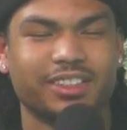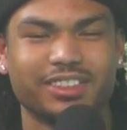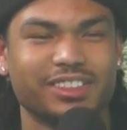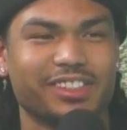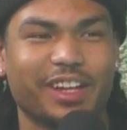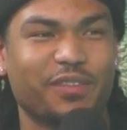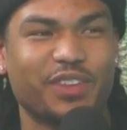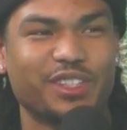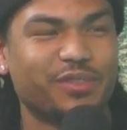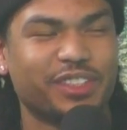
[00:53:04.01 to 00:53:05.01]
just like
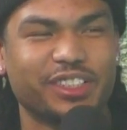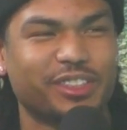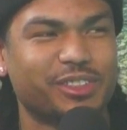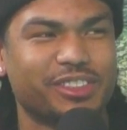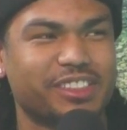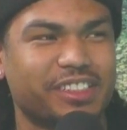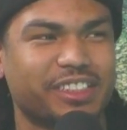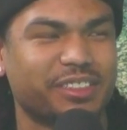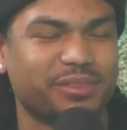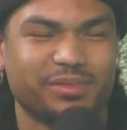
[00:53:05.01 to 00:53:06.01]
funny videos, just
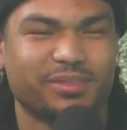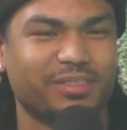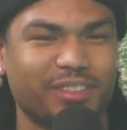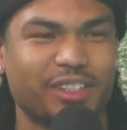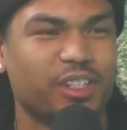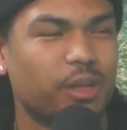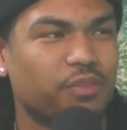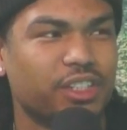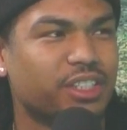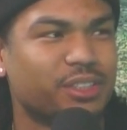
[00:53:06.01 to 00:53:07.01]
like the dumb
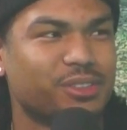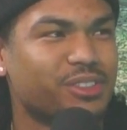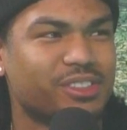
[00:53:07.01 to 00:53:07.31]
videos.